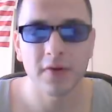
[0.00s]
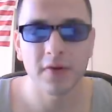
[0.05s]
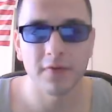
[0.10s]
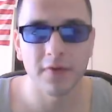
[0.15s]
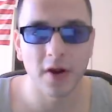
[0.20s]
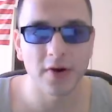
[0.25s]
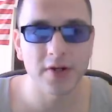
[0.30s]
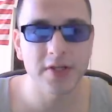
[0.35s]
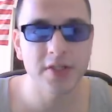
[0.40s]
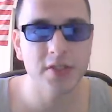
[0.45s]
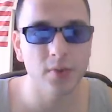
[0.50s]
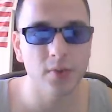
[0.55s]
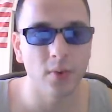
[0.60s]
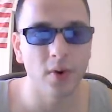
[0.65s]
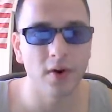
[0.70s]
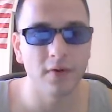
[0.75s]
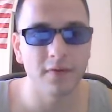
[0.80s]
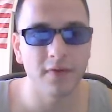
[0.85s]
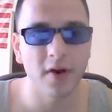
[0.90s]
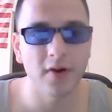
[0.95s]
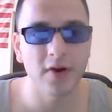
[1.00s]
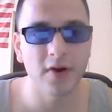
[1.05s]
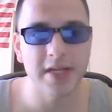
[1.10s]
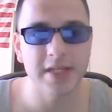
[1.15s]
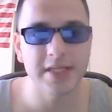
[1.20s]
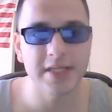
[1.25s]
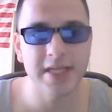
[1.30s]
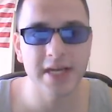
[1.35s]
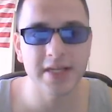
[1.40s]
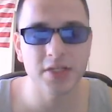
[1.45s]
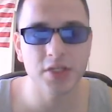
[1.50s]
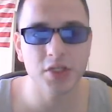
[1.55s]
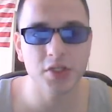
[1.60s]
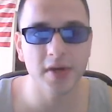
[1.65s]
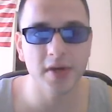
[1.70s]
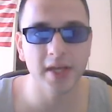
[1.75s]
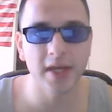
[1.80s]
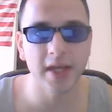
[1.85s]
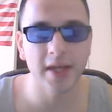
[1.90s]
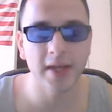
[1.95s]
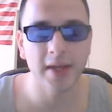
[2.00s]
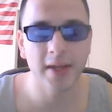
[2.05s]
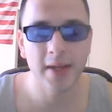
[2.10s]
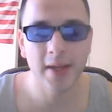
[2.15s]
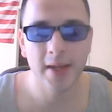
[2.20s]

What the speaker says: Very sore, very intense training.